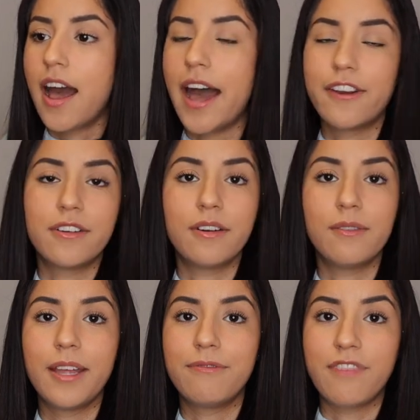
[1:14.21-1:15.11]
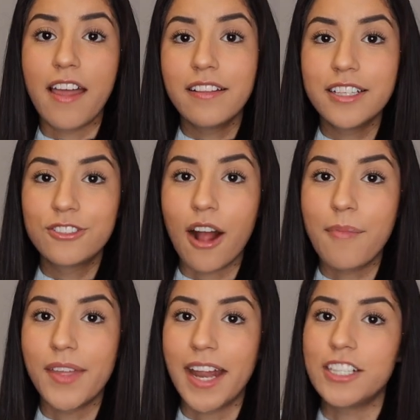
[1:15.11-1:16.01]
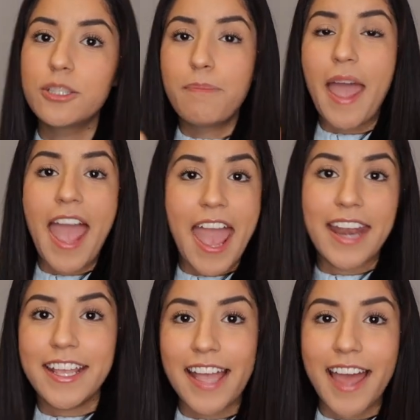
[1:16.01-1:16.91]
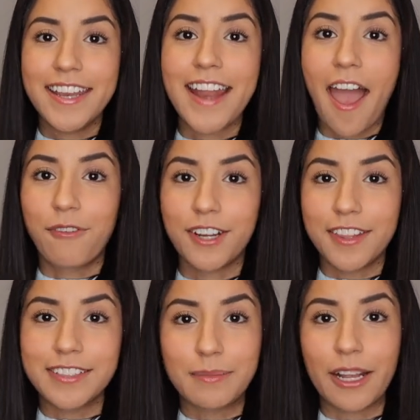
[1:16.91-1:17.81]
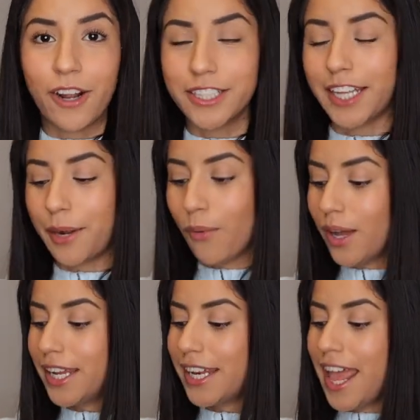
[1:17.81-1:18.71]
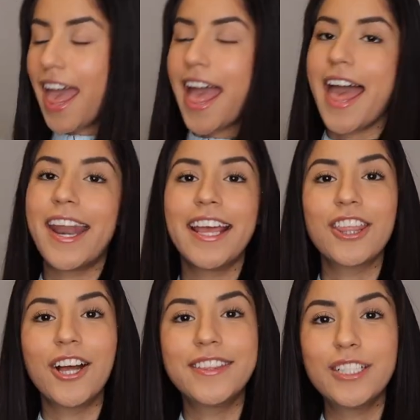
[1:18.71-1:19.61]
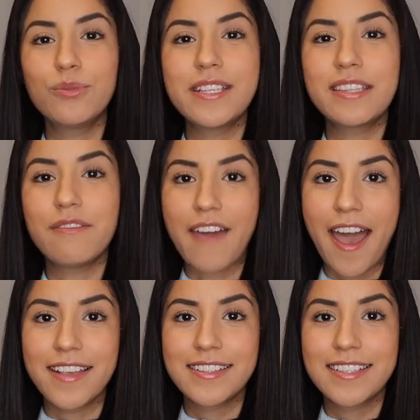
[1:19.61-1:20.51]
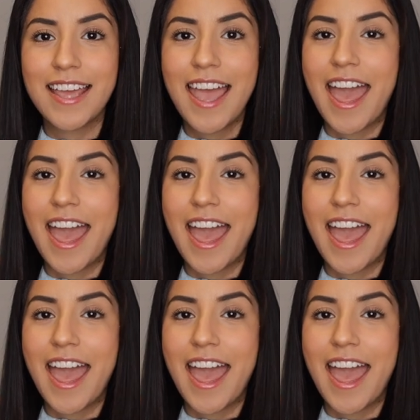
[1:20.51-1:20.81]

I don't know, it finally dropped and I just panic added everything to my cart that I wanted, and I thought this was the vest.